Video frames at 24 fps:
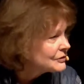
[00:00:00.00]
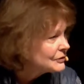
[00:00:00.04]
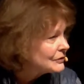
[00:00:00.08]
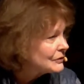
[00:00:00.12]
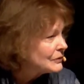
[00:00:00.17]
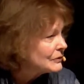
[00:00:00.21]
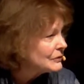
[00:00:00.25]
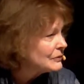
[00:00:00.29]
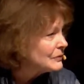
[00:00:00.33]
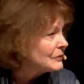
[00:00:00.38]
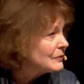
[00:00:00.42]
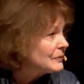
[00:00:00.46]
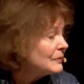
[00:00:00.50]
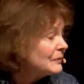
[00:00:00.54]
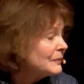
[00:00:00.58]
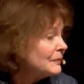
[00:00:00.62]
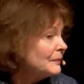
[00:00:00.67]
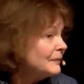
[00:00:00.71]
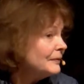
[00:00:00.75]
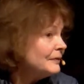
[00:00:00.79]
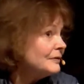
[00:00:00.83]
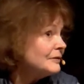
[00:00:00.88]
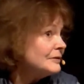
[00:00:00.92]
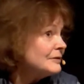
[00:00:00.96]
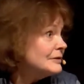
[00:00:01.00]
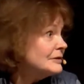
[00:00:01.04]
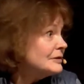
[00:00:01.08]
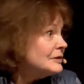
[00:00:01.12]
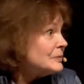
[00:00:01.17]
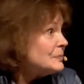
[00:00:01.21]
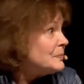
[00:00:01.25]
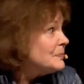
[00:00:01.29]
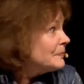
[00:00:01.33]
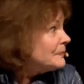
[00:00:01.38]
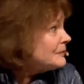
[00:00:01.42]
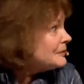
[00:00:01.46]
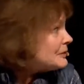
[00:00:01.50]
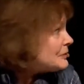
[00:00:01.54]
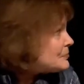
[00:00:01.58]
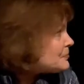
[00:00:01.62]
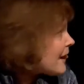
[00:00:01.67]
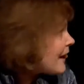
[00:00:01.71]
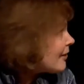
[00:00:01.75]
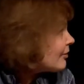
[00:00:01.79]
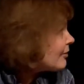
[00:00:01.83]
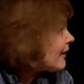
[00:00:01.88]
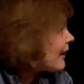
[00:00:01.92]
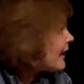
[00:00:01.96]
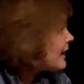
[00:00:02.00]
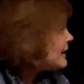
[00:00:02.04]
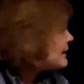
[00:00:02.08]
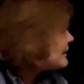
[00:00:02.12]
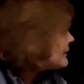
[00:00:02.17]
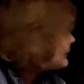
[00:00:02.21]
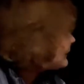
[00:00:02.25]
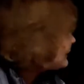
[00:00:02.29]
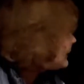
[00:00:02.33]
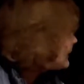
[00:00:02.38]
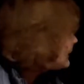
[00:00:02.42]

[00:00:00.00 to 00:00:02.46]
to, to, to my life.